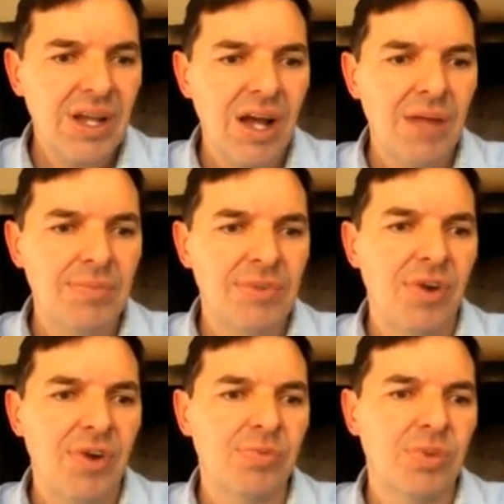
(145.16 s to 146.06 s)
I'm
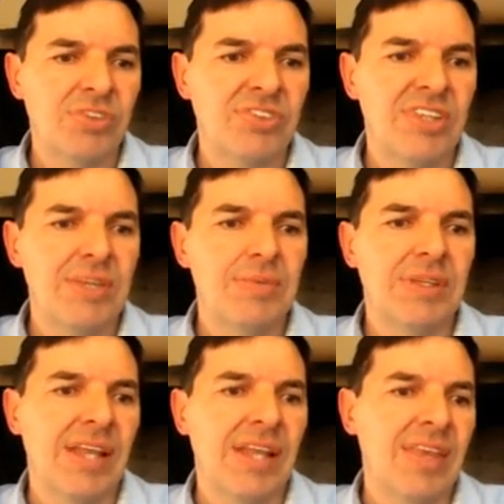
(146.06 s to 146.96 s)
involved with
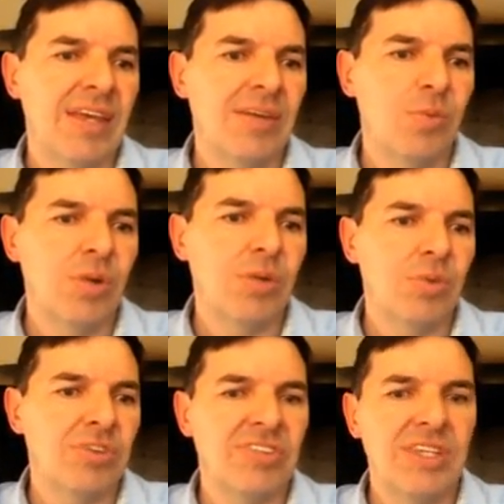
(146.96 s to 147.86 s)
Steemit, and they work
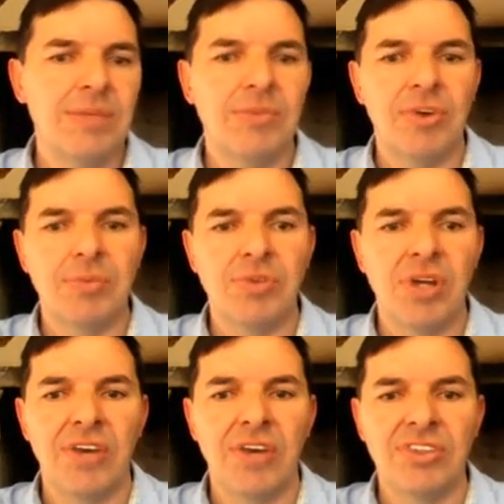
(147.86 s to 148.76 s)
with Steem
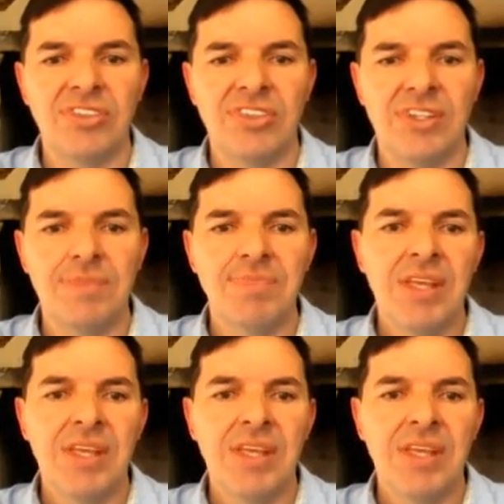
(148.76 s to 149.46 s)
cryptocurrency.